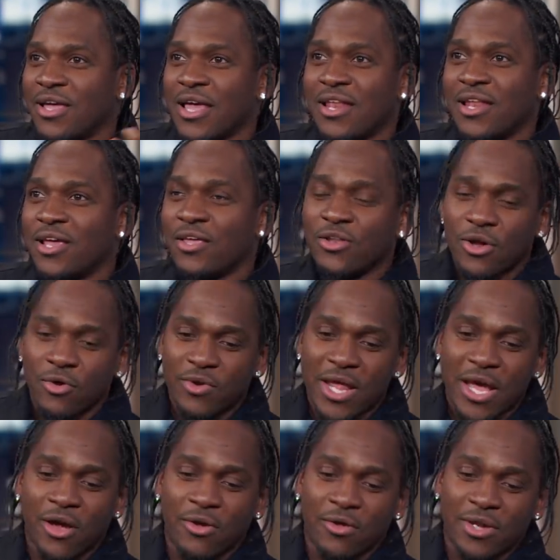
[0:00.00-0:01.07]
And then you know
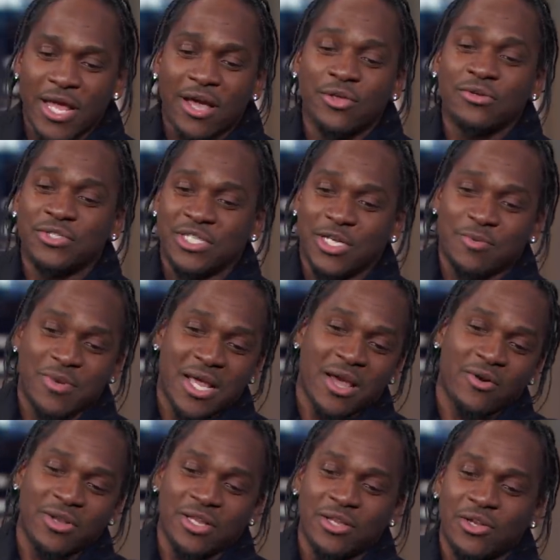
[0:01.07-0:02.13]
now now you see him
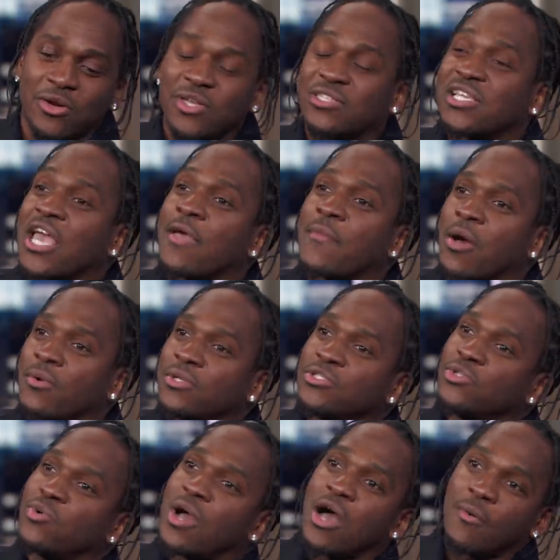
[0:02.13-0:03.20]
now, and you know he's came out with his
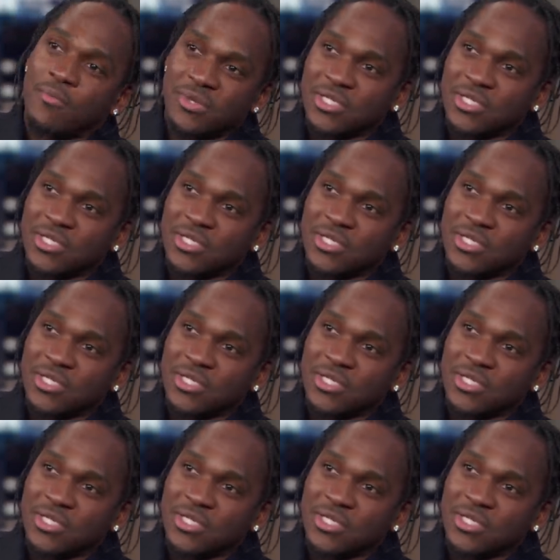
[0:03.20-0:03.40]
new album.